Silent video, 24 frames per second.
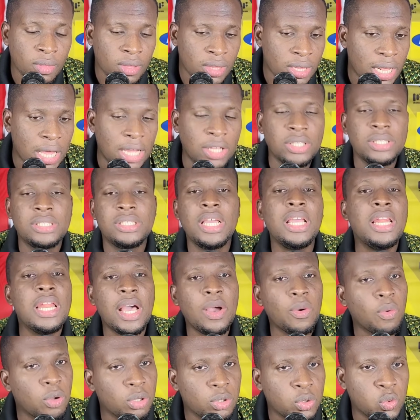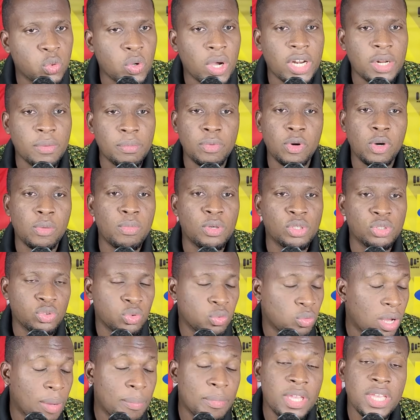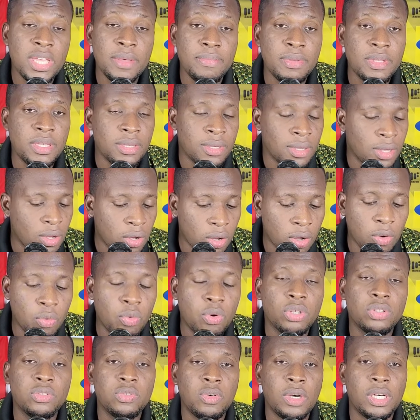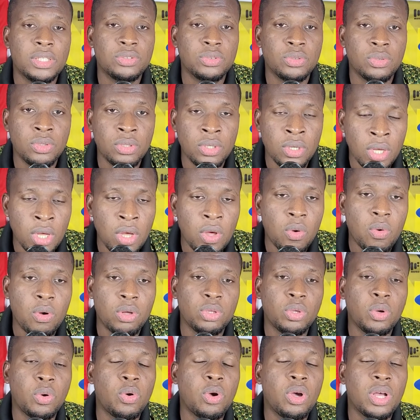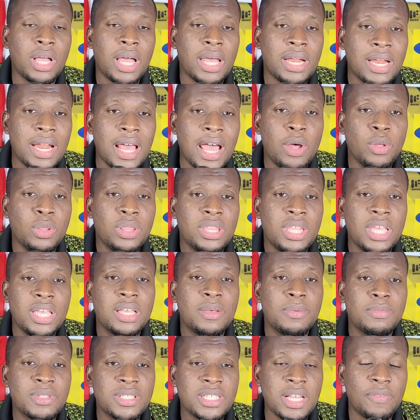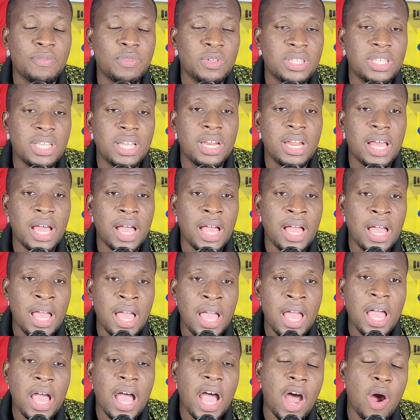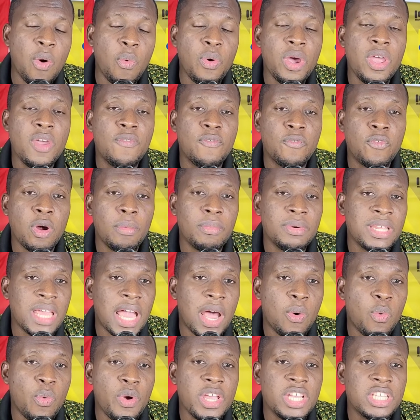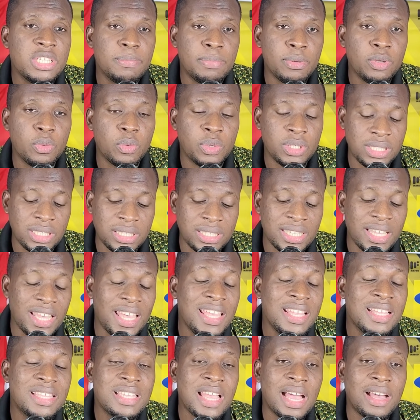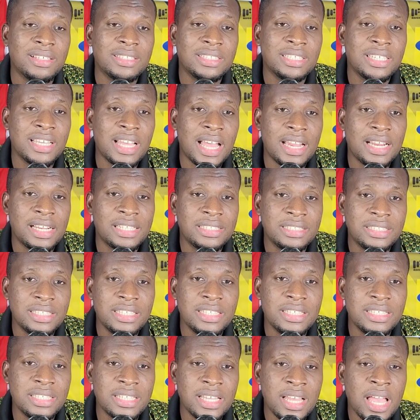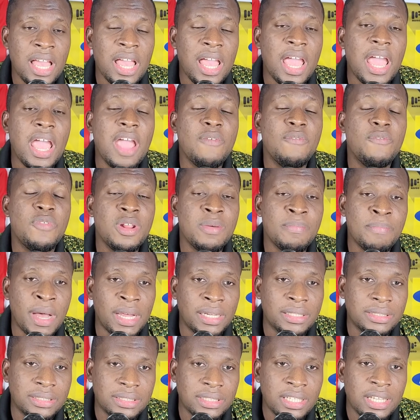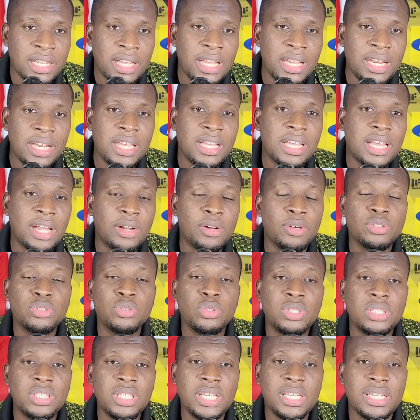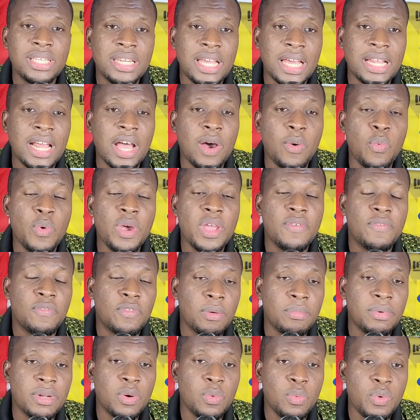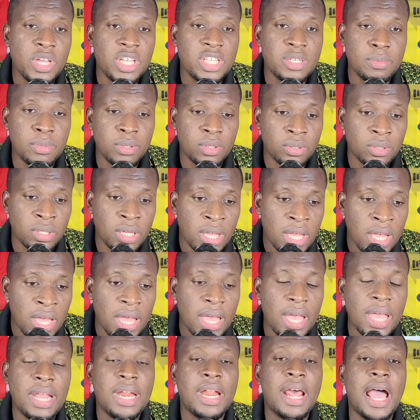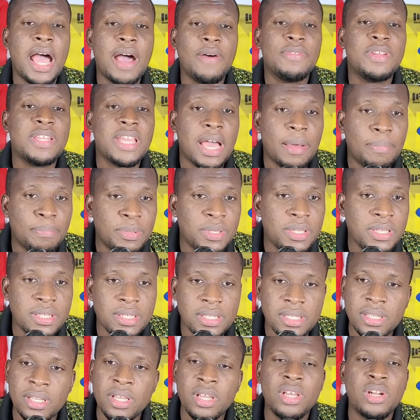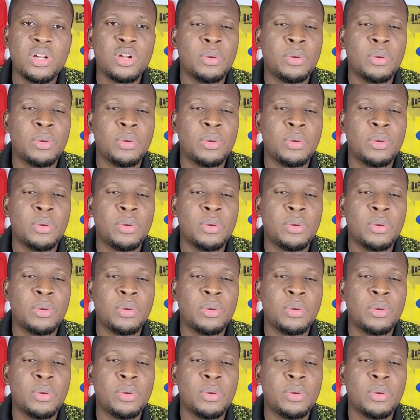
Now Taylor uncle Twane Bobo so a baby uncle Faso. Kotoko can now take Safiu Taylor away from their wage bill, which is 8,000 Ghana cedis every month. They can also take that away from the wage bill and have their peace.